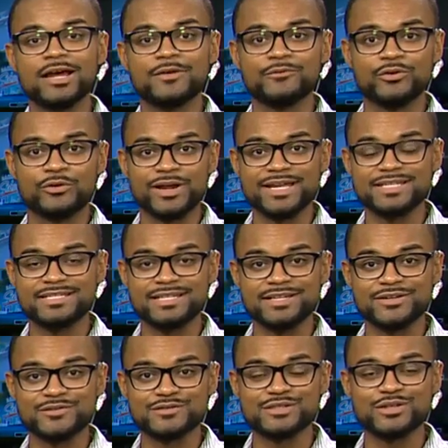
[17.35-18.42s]
of great
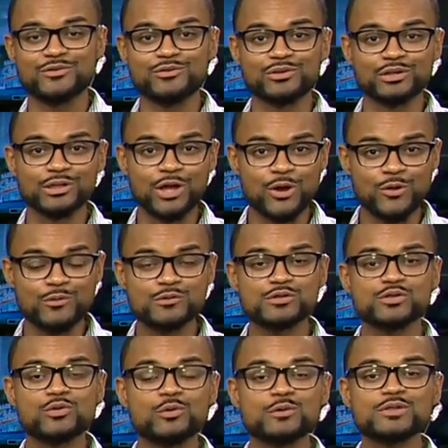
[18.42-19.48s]
deals. So,
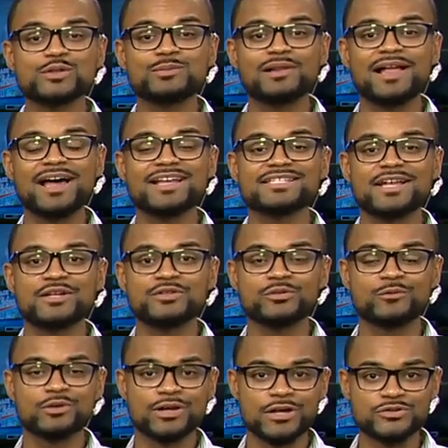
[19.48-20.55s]
clothes, school supplies
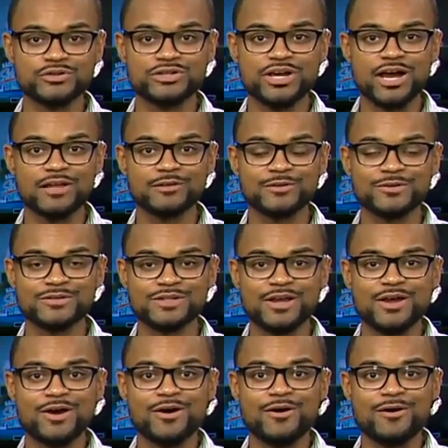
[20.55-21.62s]
under $100
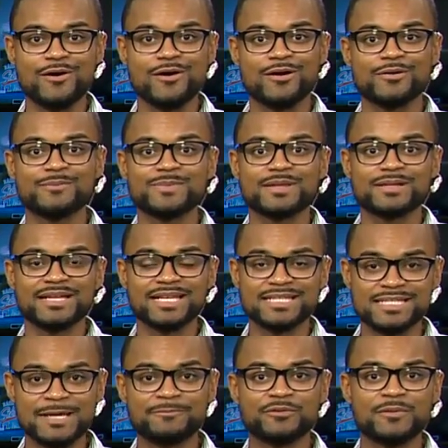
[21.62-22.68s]
are
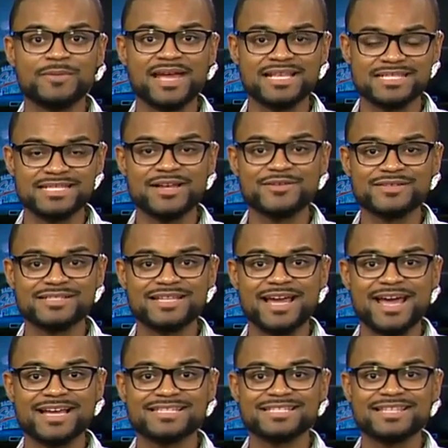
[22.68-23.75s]
exempt from that sales
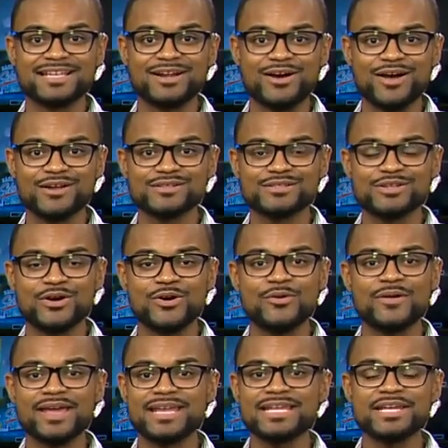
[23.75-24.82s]
tax. And then
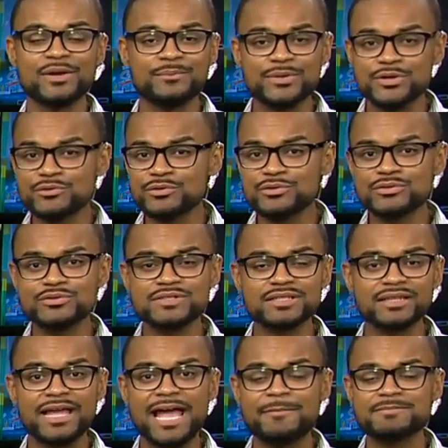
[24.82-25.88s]
also, any computers,
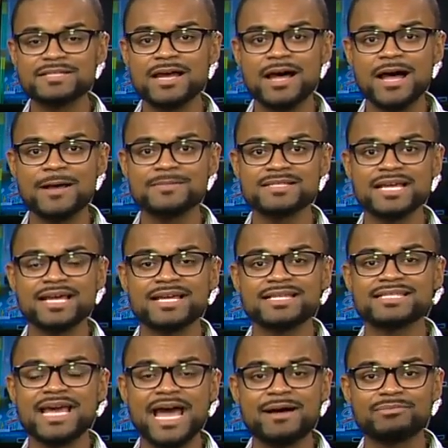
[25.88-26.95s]
laptops,
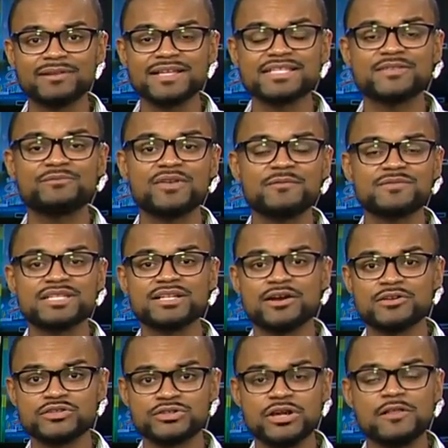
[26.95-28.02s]
tablets,
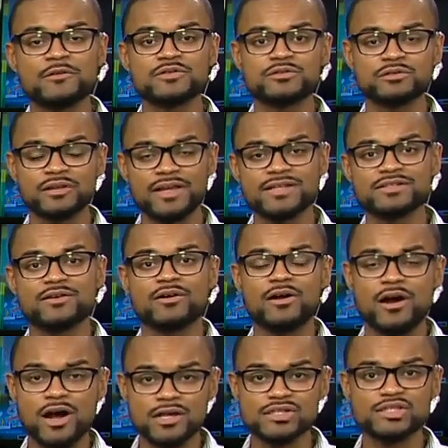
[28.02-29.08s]
$1,500 or less
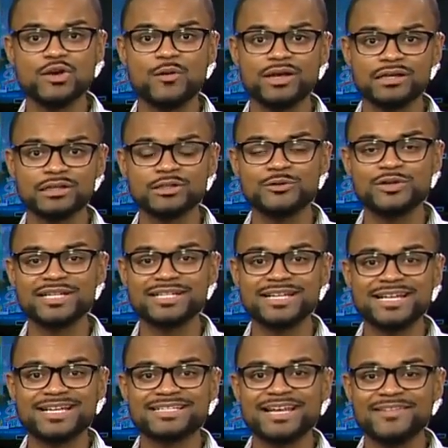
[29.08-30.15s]
are also included.
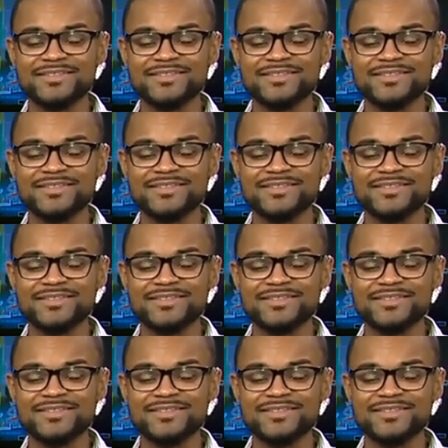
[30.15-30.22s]
Now